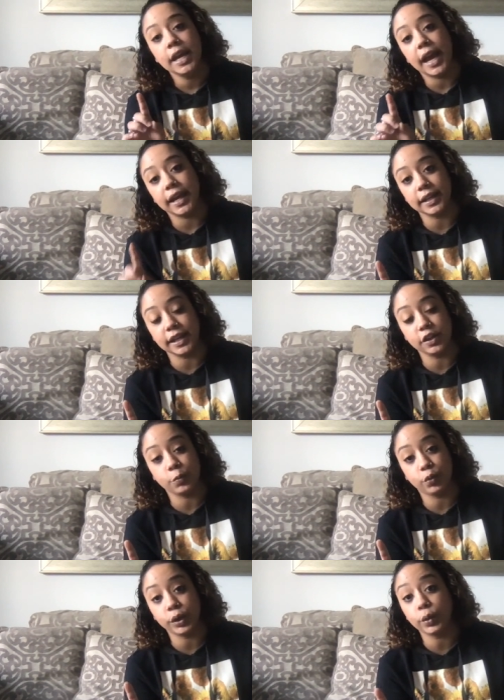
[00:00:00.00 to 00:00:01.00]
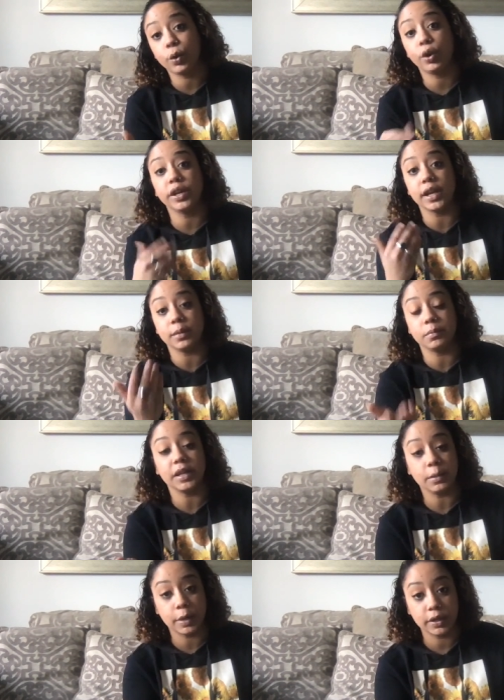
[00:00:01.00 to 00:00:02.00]
I can either pre-record it and
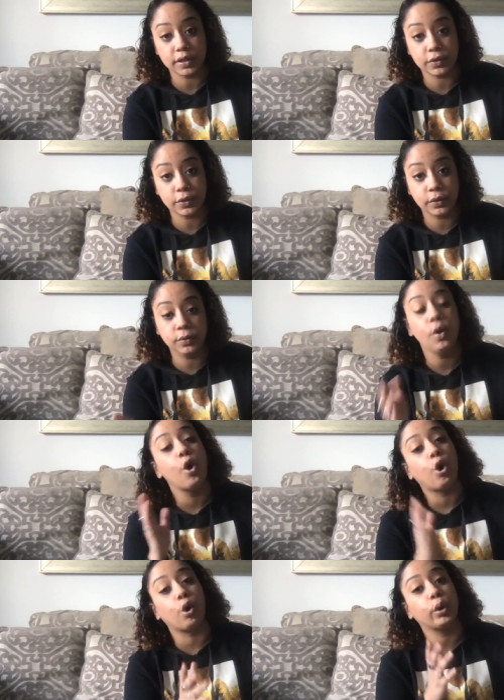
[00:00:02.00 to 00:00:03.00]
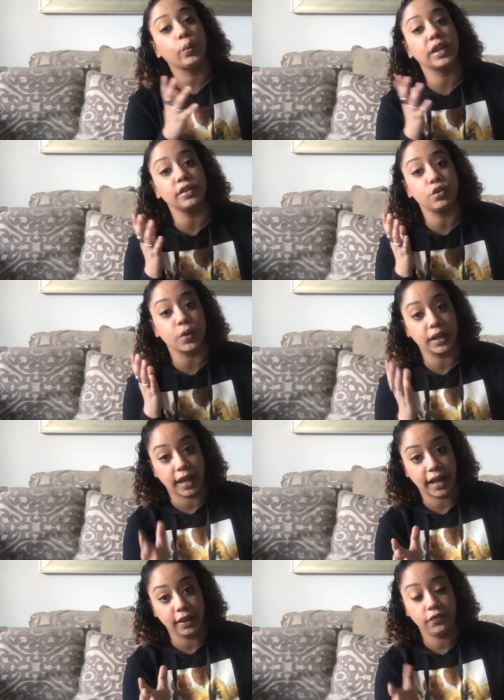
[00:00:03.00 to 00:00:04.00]
email it to you, or we can do it
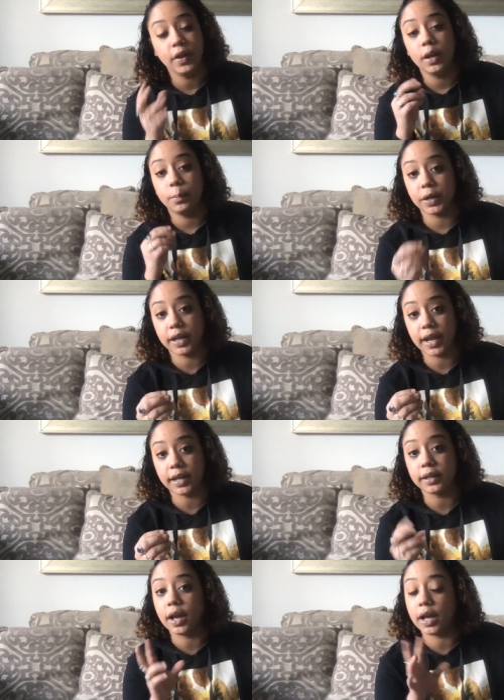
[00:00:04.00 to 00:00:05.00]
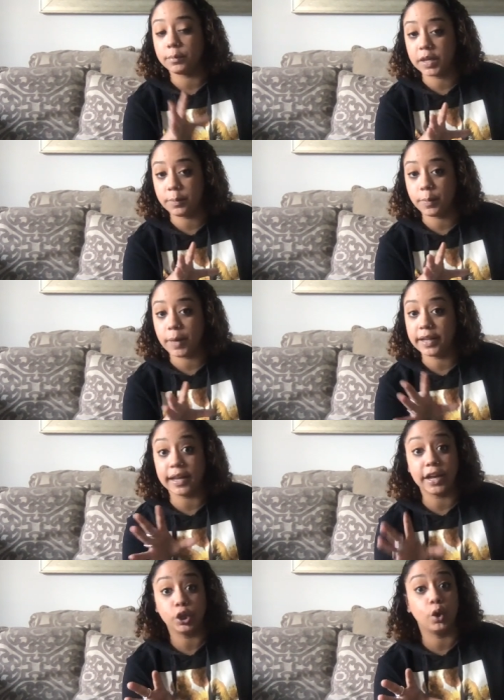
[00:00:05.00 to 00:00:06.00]
live. But again, um, keep in mind,
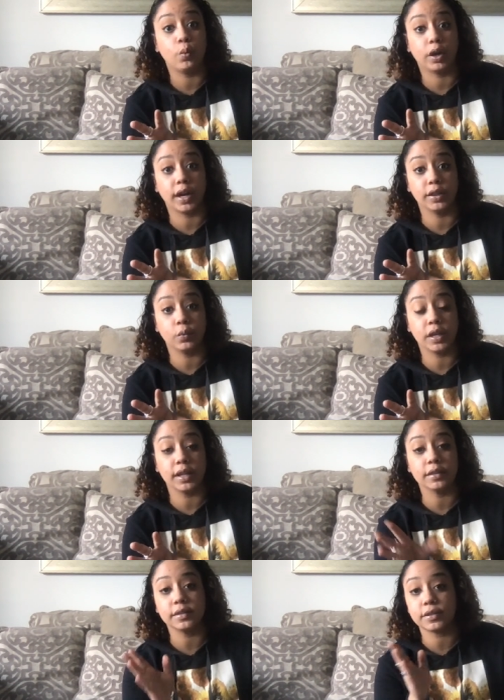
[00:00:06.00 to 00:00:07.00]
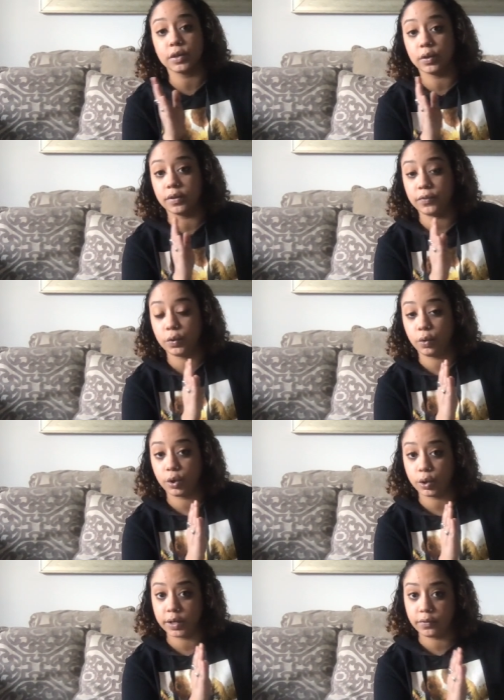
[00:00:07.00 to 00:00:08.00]
I don't work on the weekends. So if you
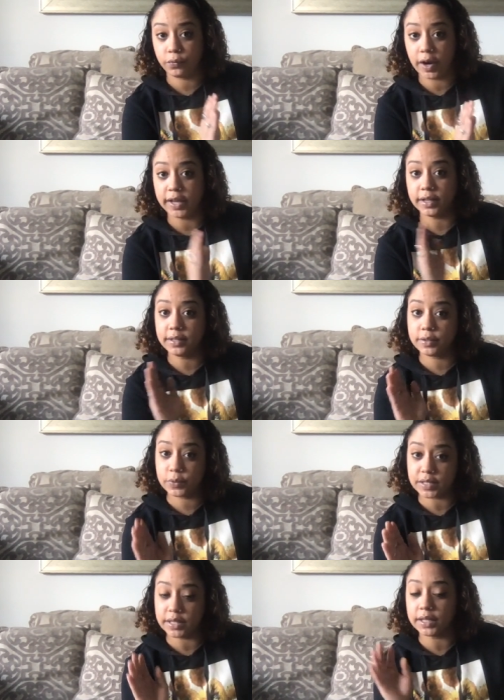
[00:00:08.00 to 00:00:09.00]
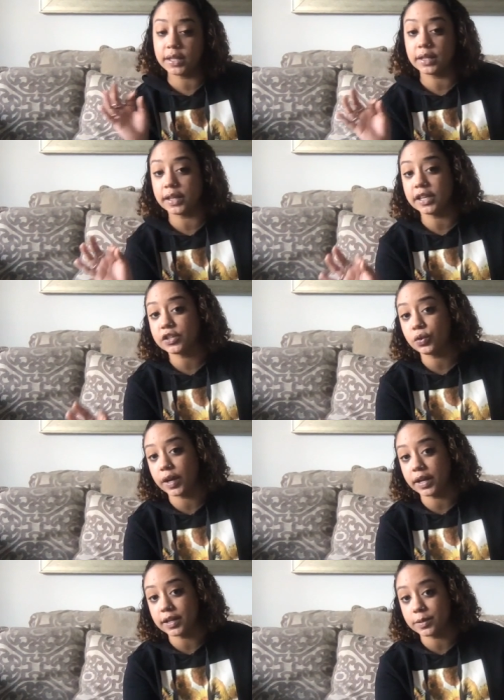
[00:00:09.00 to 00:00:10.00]
order it Friday to Sunday, the latest you'll
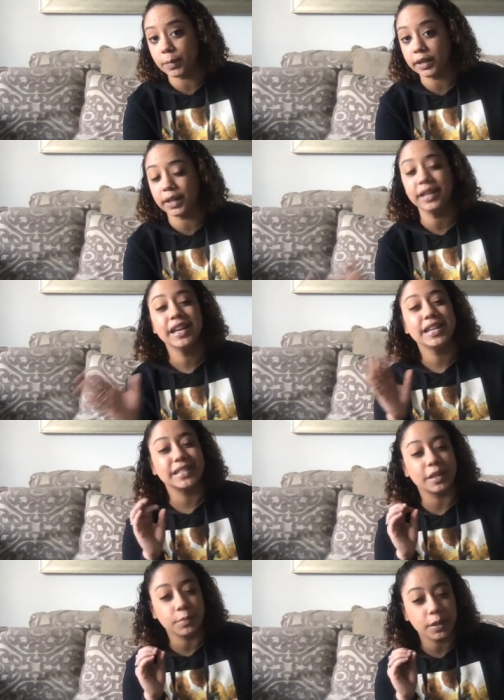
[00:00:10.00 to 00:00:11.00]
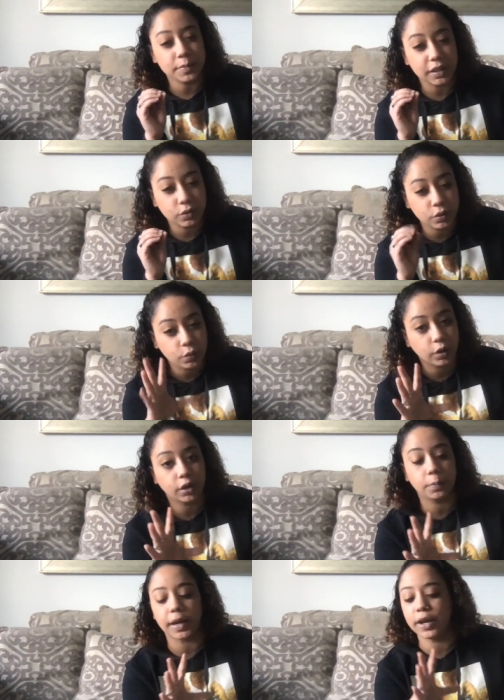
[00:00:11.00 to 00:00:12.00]
get it is Monday. Sometimes I do
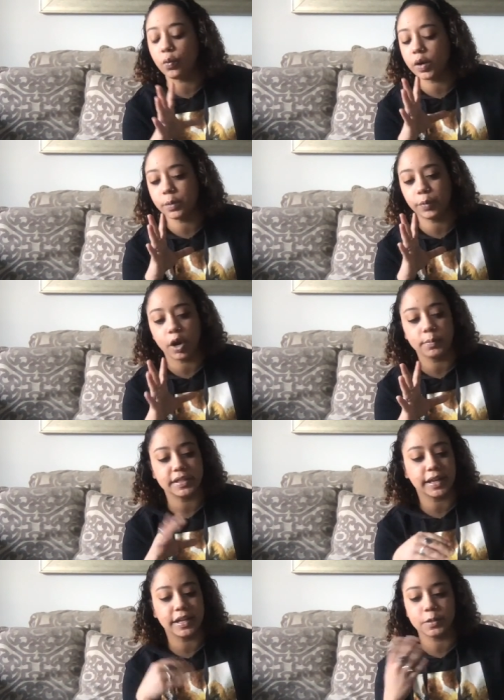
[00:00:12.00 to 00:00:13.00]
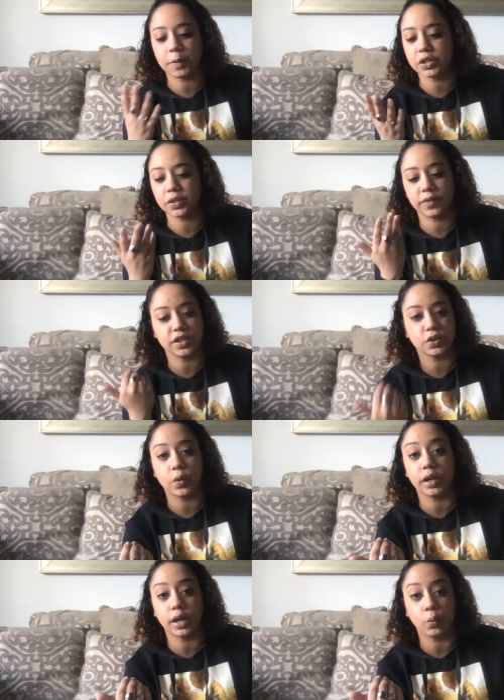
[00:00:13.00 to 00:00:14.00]
work, but I don't want to promise that, especially if I just
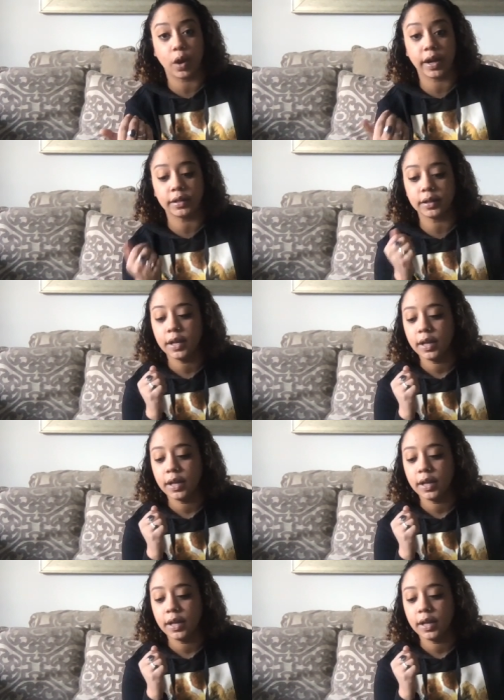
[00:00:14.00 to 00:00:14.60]
want to unwind.